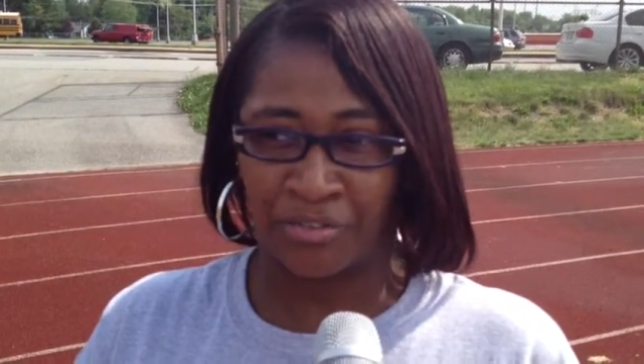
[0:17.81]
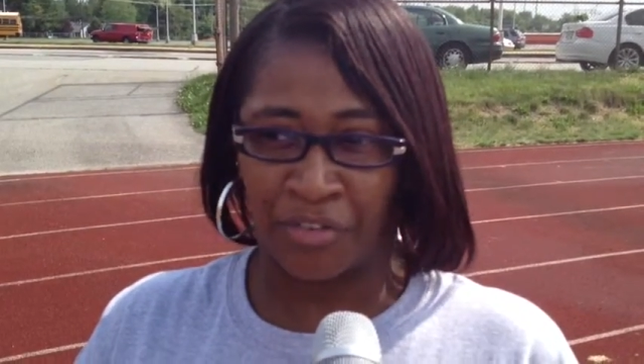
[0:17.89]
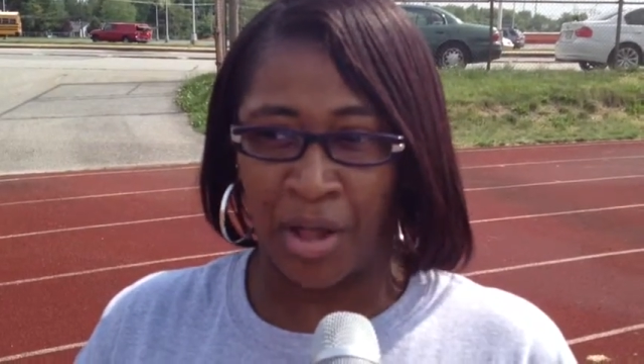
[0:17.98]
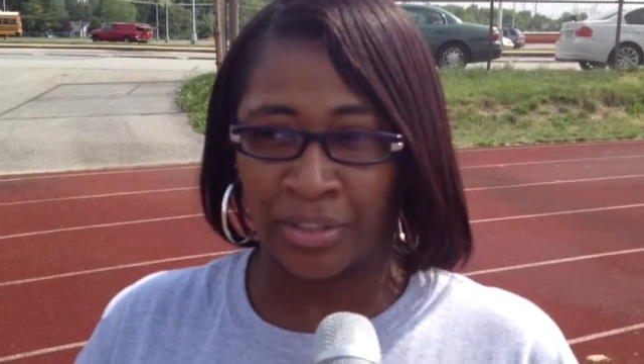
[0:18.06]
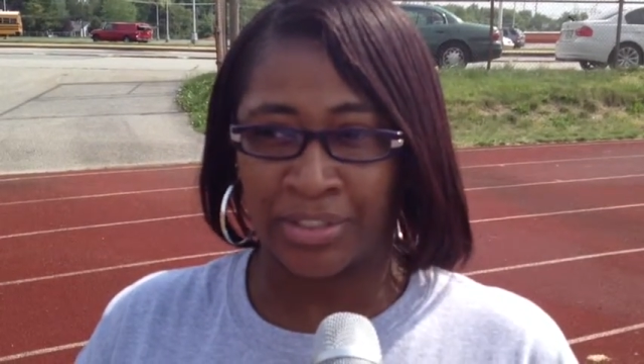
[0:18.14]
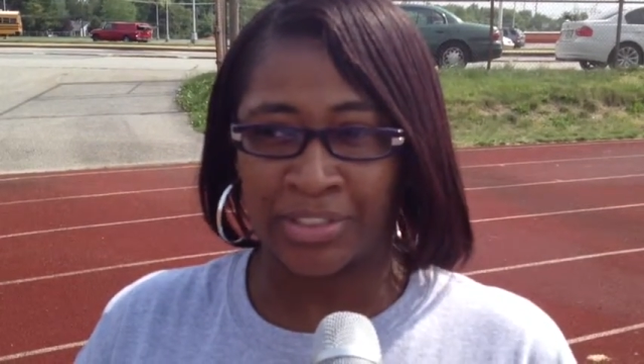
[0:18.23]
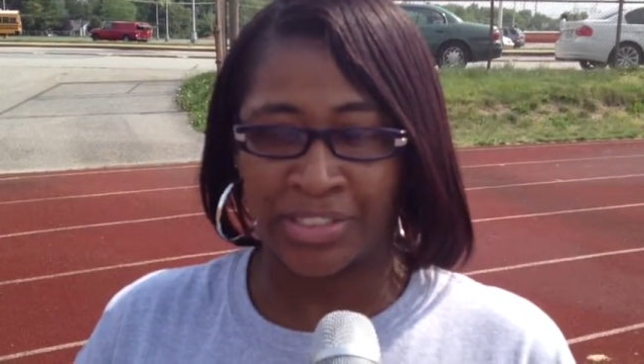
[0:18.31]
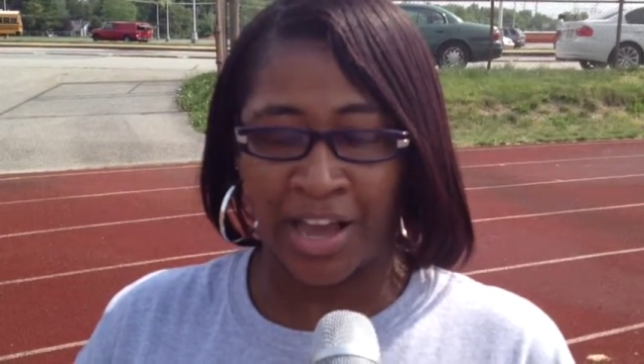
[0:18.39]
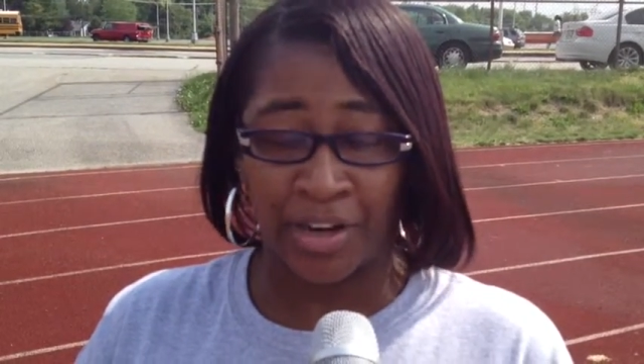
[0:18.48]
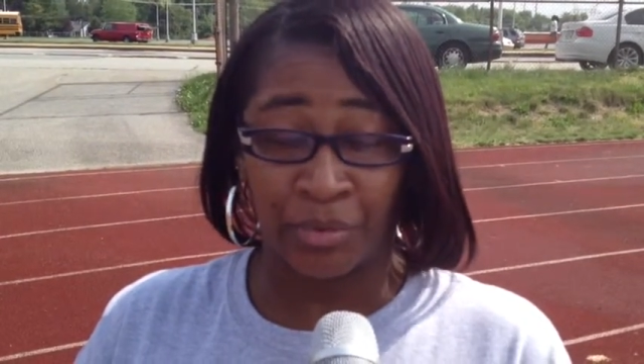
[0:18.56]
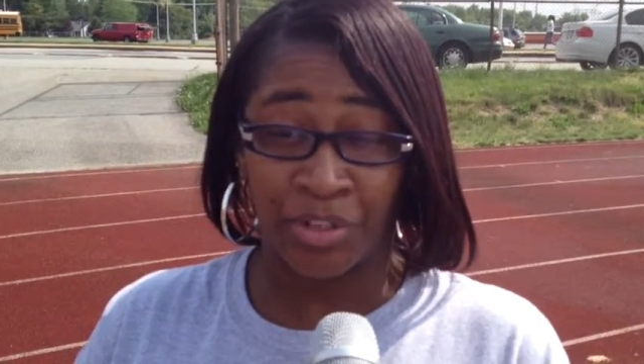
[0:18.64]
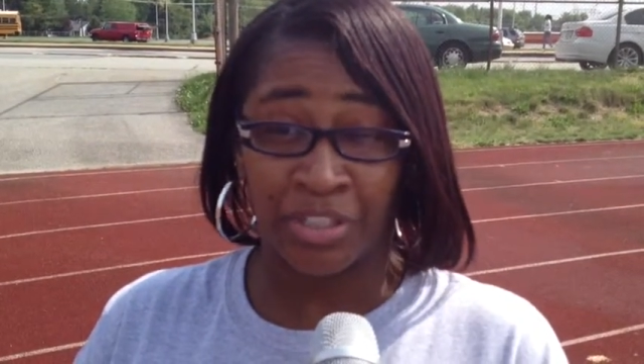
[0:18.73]
finally
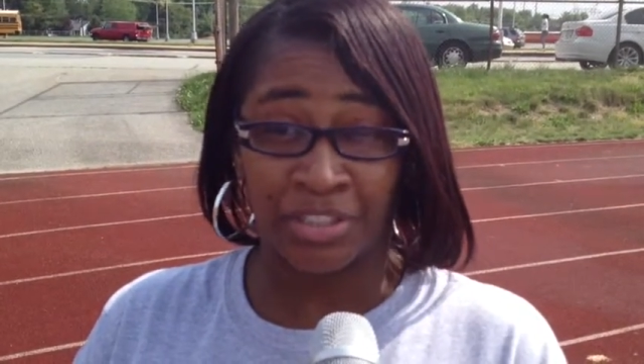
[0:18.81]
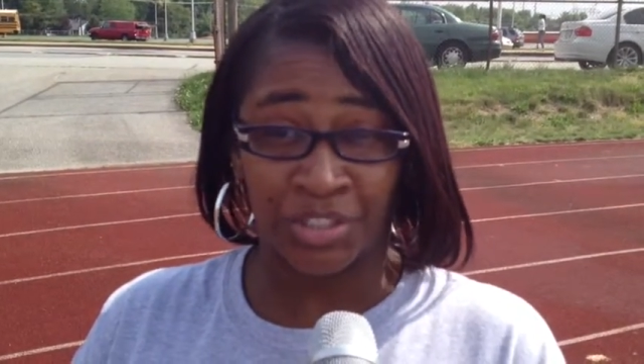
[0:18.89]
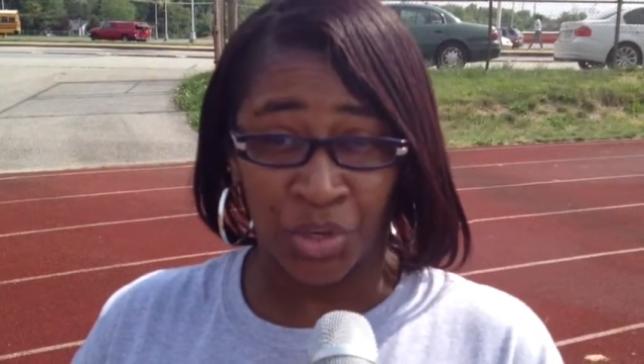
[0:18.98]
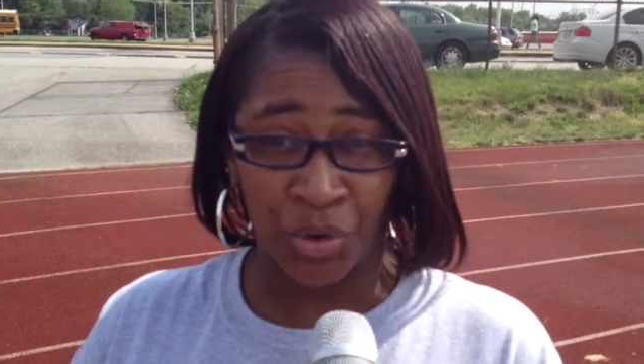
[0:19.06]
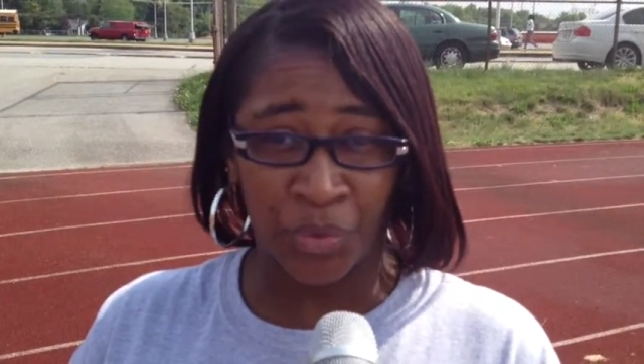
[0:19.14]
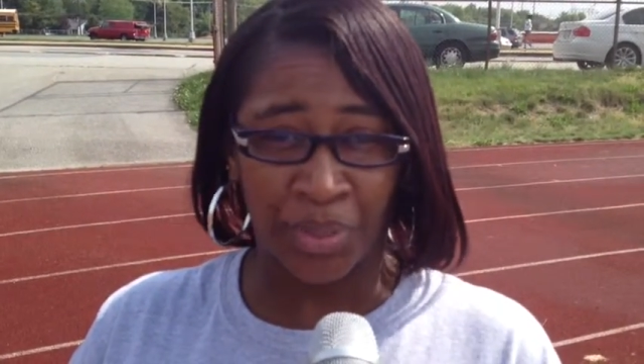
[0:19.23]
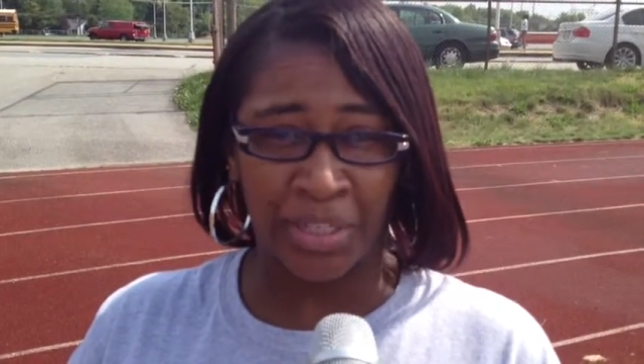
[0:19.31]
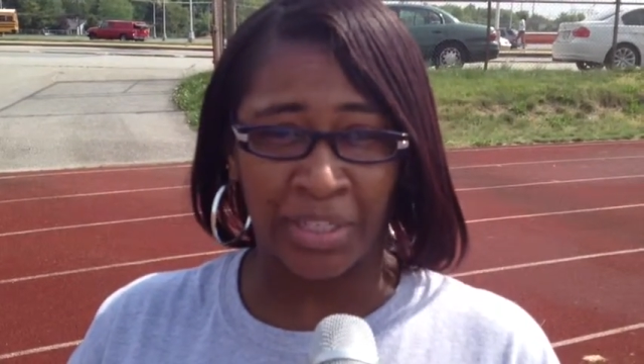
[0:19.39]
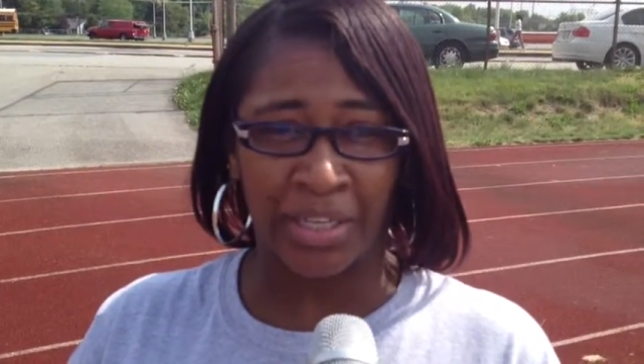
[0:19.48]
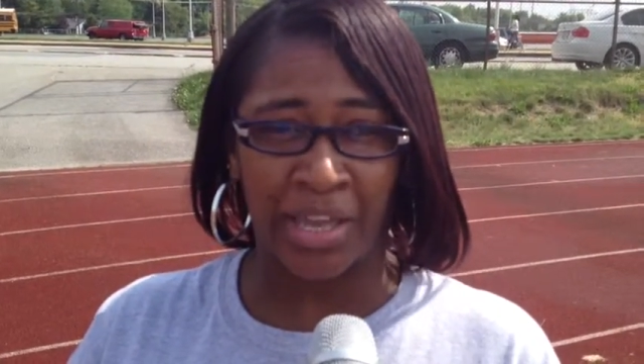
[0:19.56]
decided where he's going,